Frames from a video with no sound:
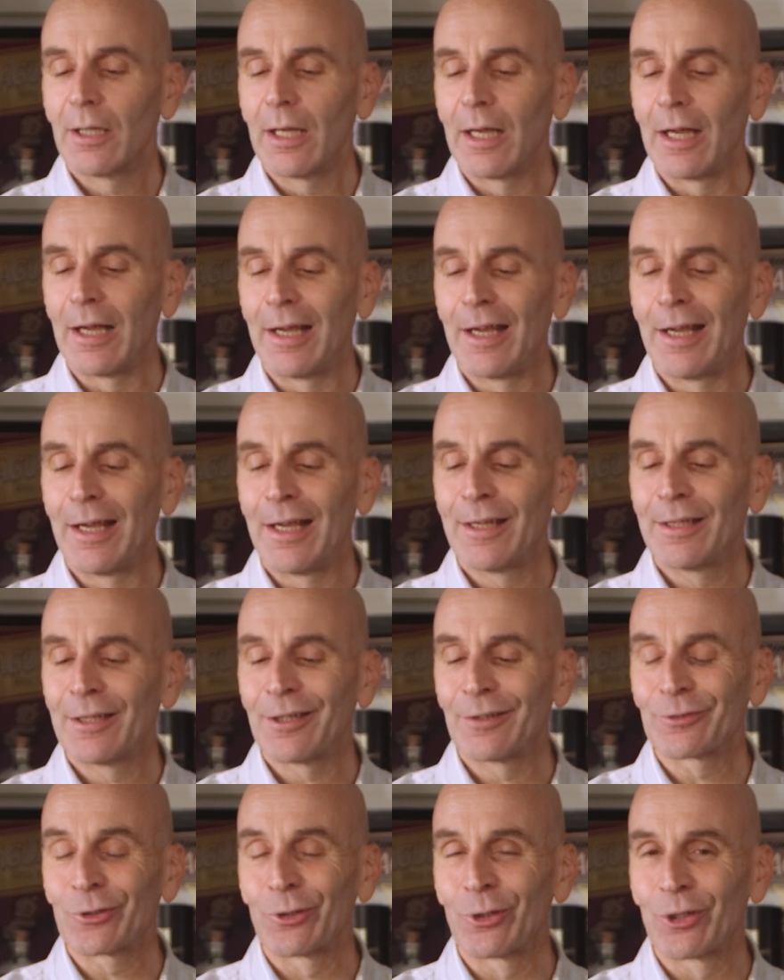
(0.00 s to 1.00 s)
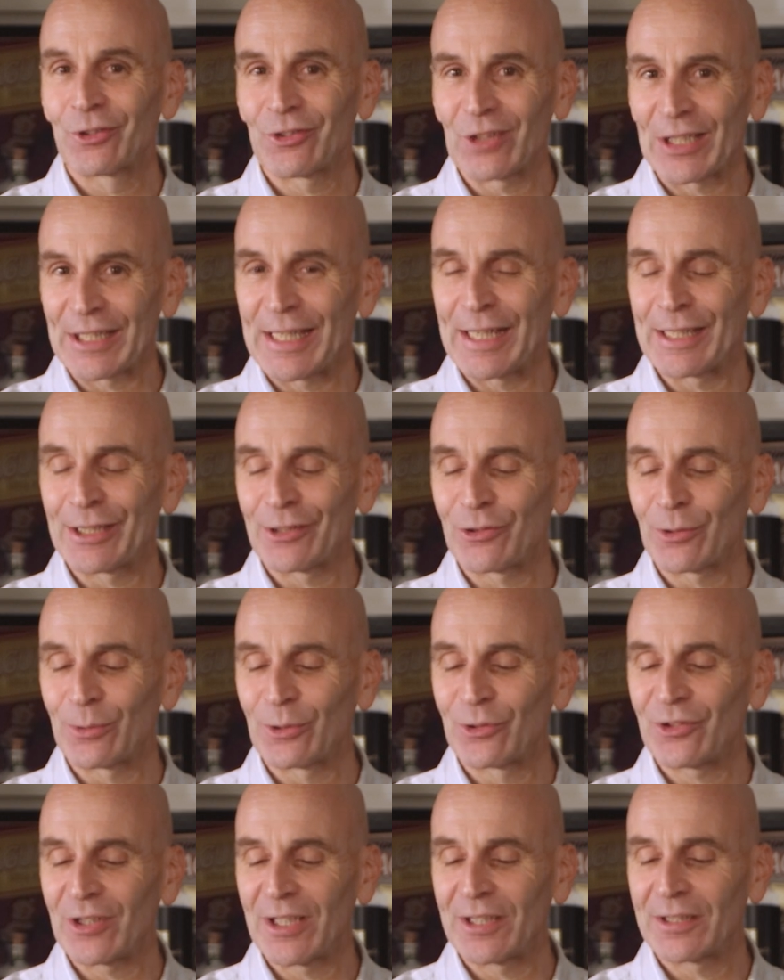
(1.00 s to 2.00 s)
Of course, again, as I
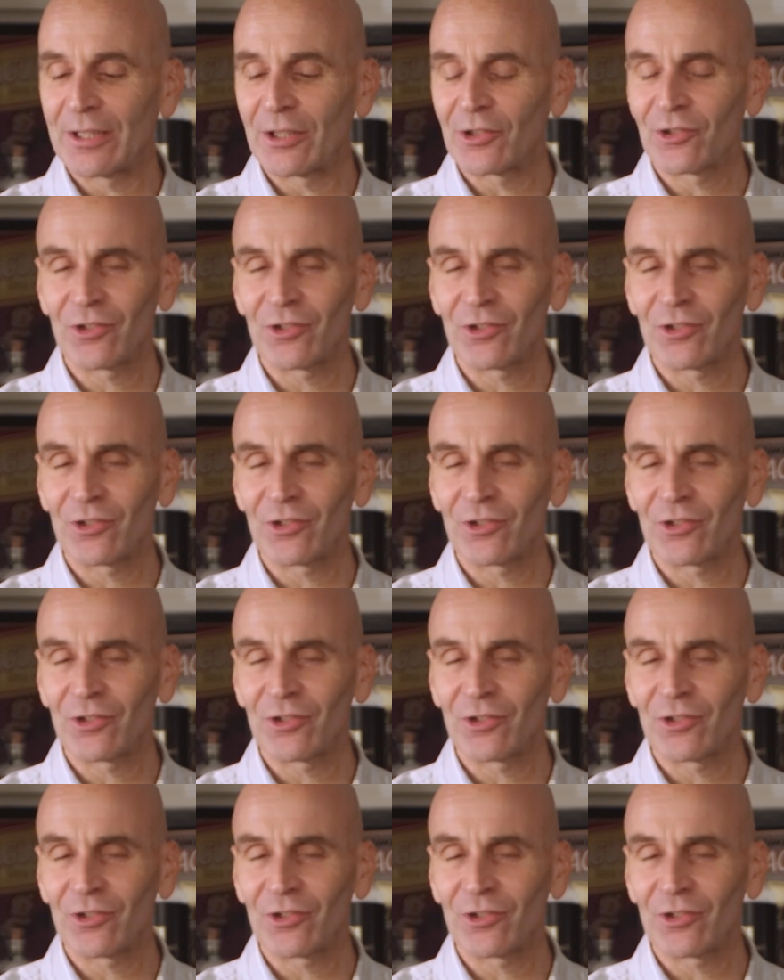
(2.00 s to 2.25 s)
was saying there,